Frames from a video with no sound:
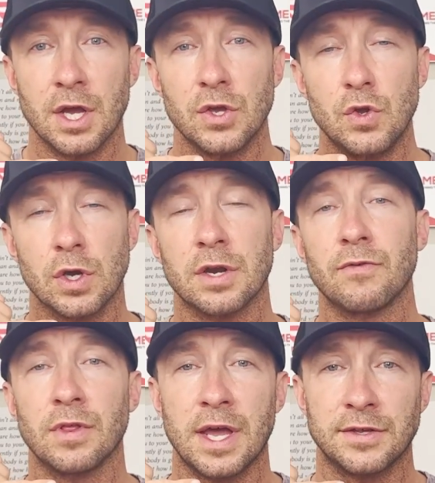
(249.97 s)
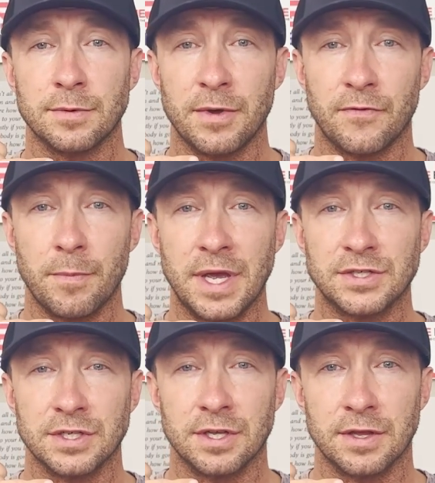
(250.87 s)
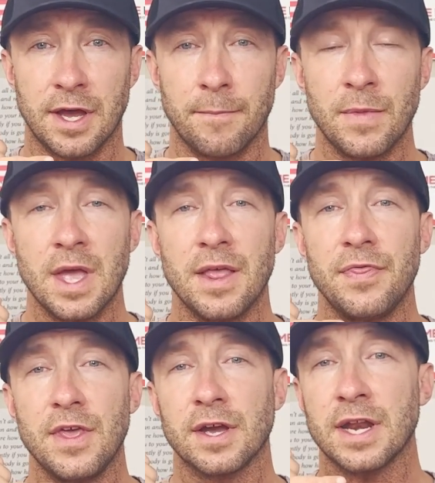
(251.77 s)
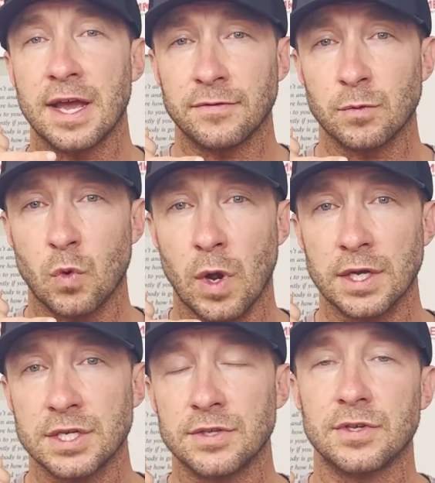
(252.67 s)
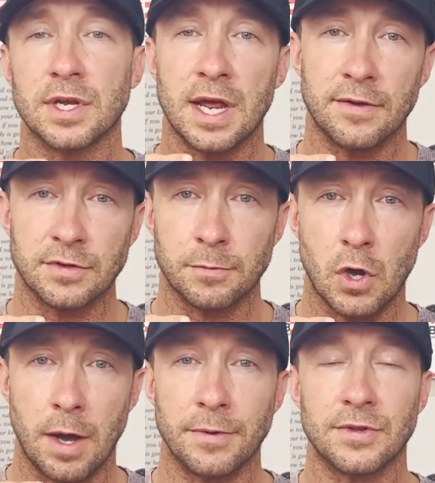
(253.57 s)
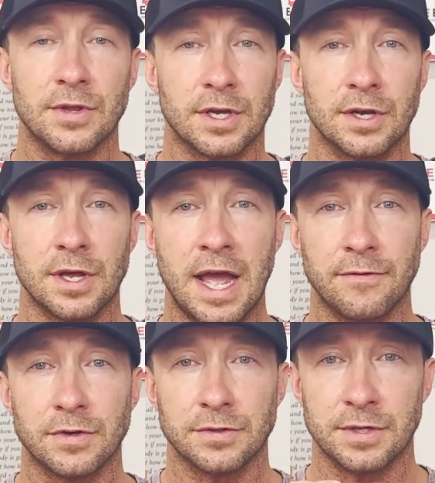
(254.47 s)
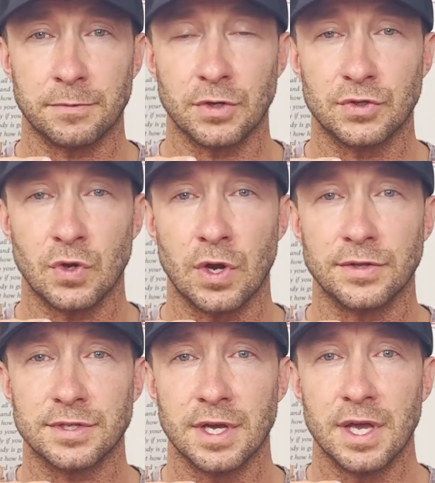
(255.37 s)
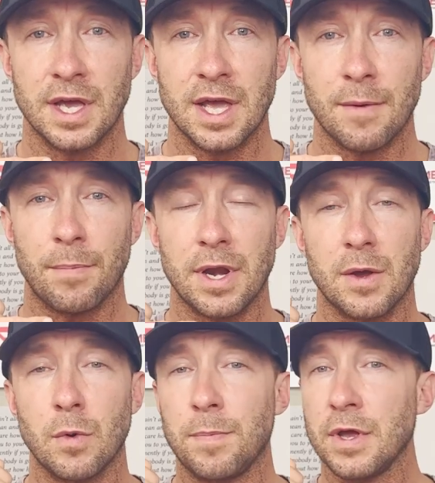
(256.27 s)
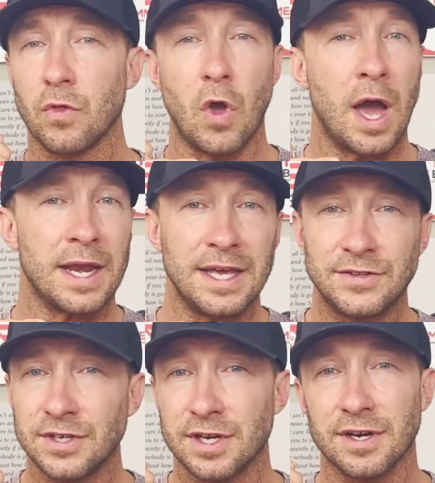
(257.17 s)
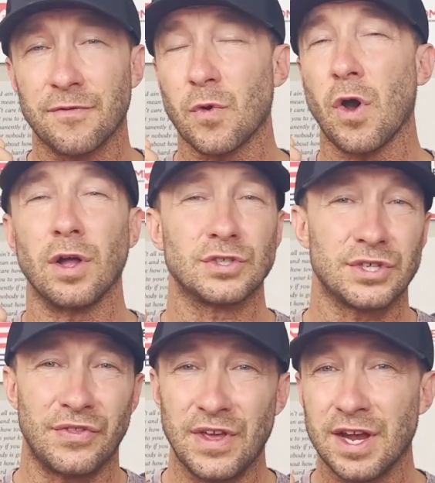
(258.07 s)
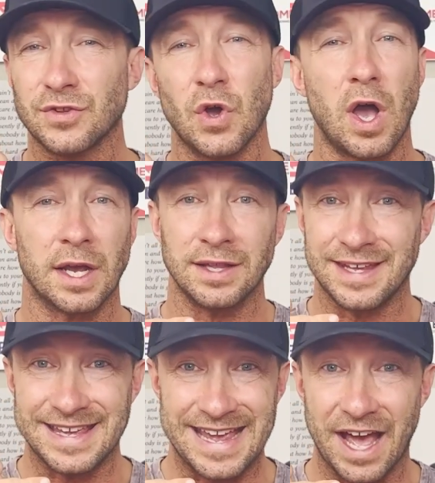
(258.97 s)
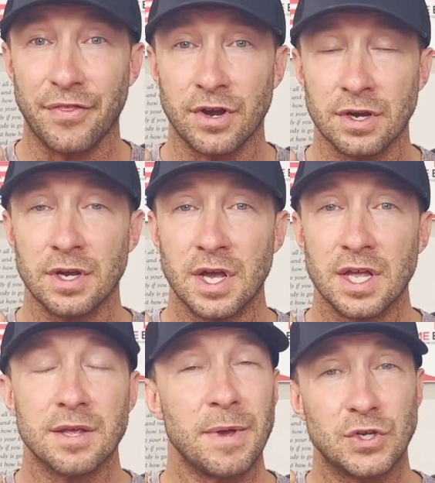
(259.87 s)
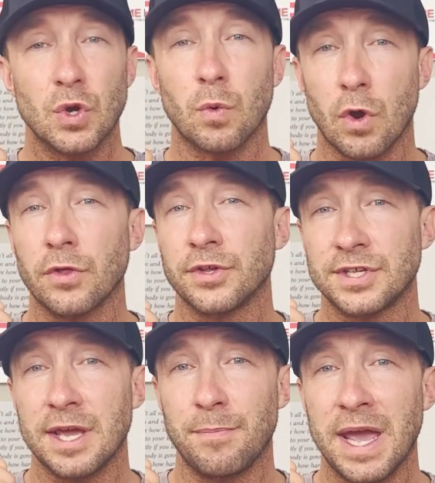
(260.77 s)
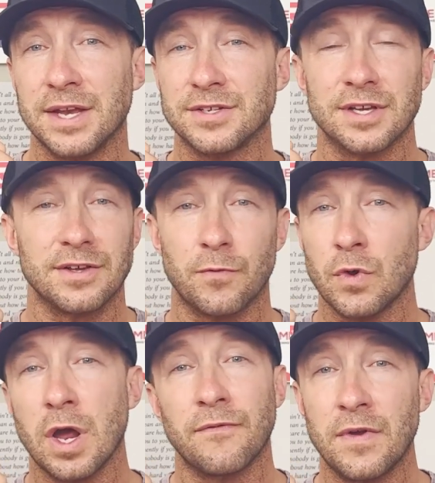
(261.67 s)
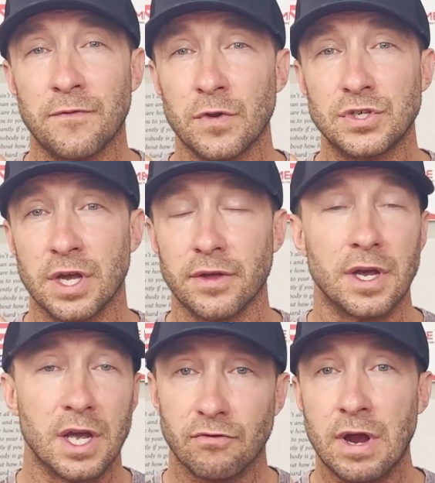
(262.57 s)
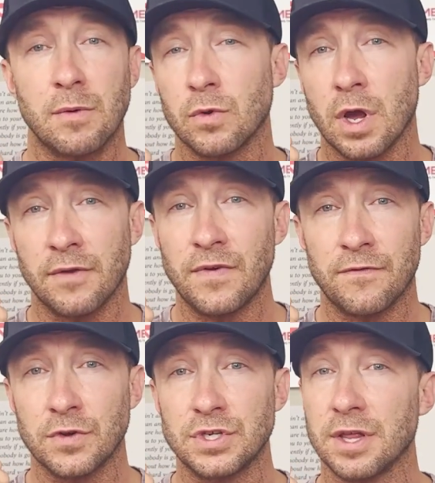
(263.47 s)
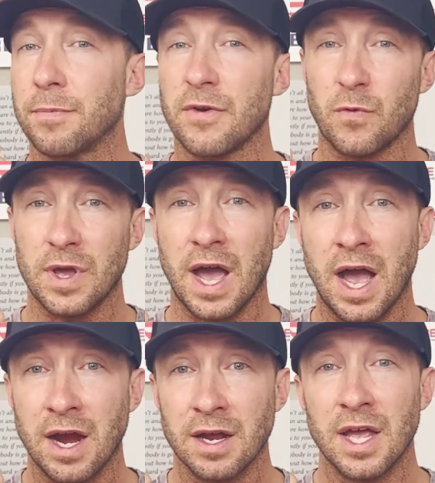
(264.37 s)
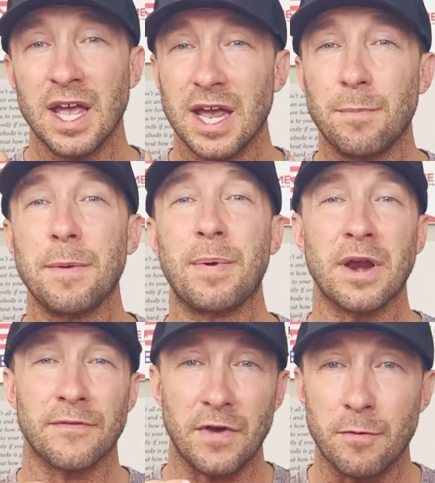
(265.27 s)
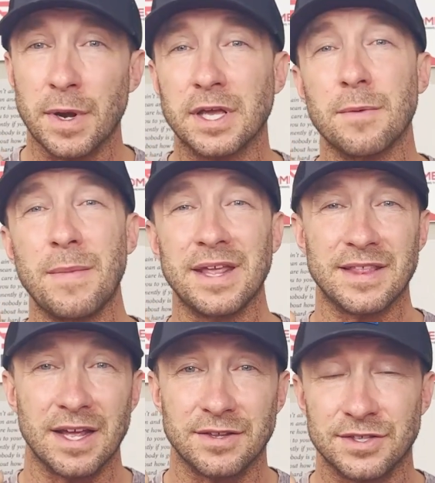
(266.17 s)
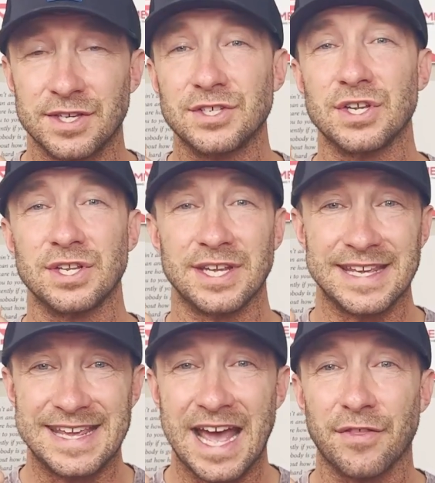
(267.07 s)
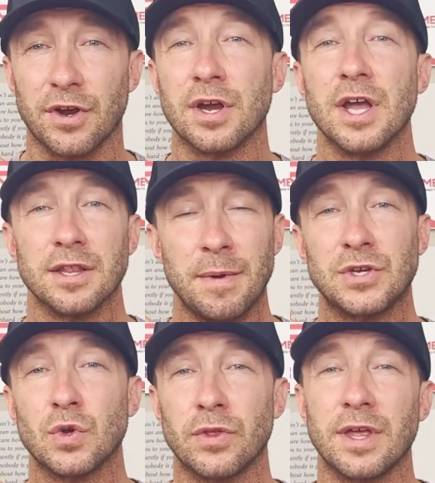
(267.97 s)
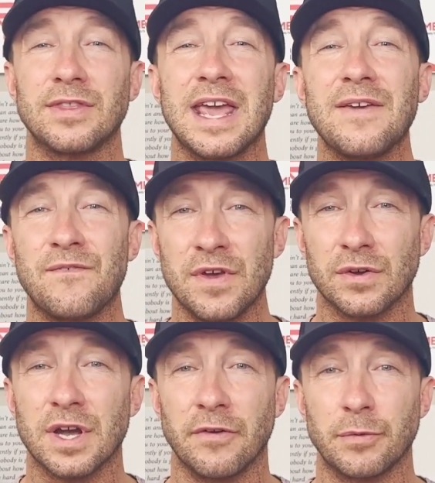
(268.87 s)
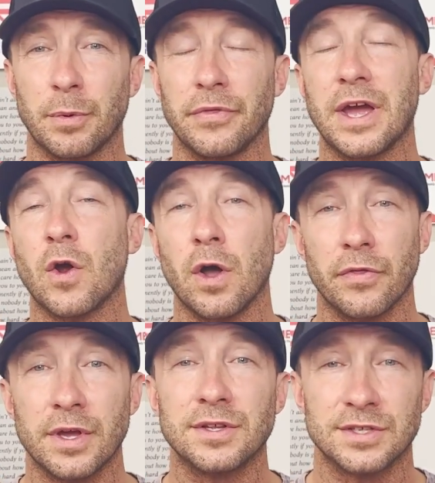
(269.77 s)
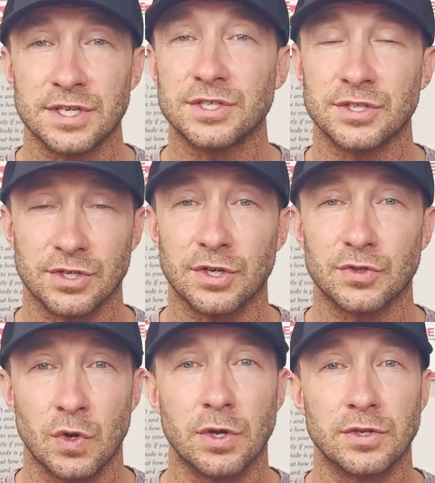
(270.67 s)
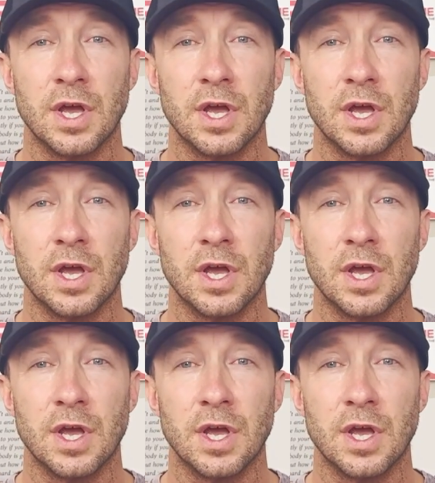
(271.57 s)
you're going to relay some information to them. They're going to have some questions. They're going to have some comments, and they're going to have some concerns. But it would be a lot easier if we're all just there talking together to make sure we're on the same page. Because if we're not a fit for each other, great, we're not a fit for each other. But if we are, it'd be better if everybody could make that decision together to make sure that they feel comfortable that all their decisions and concerns